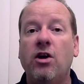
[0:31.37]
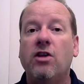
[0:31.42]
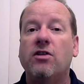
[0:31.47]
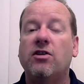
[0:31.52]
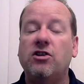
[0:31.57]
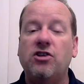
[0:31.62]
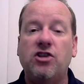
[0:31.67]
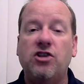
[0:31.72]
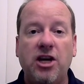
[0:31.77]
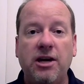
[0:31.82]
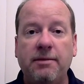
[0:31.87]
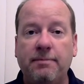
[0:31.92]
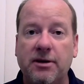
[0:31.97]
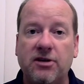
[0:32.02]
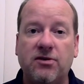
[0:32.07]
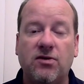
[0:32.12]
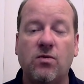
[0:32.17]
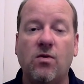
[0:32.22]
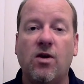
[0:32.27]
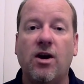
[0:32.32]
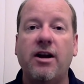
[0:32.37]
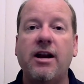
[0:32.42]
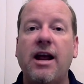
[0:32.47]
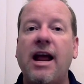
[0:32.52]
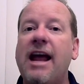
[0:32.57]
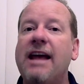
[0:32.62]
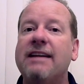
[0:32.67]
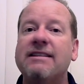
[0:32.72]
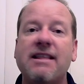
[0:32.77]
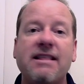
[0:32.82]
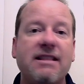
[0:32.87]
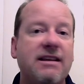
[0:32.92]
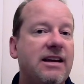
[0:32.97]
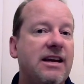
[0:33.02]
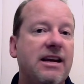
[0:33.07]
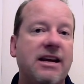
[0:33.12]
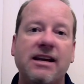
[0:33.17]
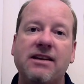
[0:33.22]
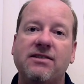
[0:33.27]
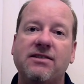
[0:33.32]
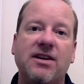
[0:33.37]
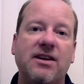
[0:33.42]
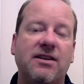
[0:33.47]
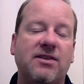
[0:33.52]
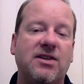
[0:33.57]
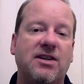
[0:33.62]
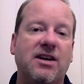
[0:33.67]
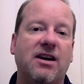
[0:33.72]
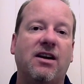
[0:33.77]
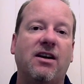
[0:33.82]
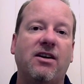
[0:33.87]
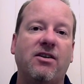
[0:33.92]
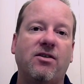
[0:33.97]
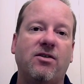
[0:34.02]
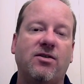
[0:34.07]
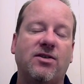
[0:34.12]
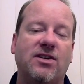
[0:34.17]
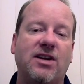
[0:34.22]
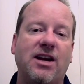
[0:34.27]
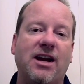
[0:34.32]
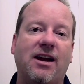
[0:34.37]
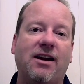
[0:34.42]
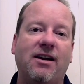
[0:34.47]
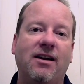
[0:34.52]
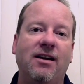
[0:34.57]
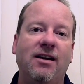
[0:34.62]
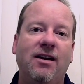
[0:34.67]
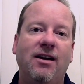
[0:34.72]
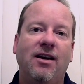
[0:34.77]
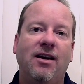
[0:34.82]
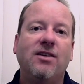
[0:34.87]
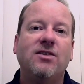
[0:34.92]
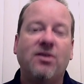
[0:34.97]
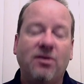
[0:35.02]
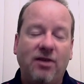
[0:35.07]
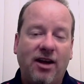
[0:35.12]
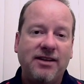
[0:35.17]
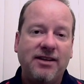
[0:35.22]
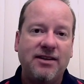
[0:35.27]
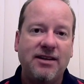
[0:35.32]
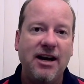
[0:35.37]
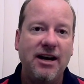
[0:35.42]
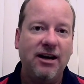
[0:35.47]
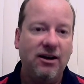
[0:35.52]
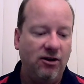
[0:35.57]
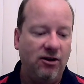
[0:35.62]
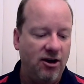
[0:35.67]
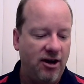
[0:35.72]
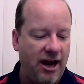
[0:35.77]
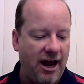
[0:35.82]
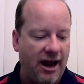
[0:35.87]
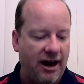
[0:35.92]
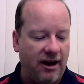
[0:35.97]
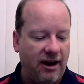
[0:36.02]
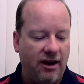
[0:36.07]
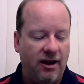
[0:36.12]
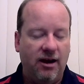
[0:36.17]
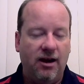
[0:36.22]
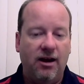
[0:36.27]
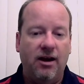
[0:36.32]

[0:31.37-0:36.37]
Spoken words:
the cheapest one, and the easiest to understand. So let's take a look at it.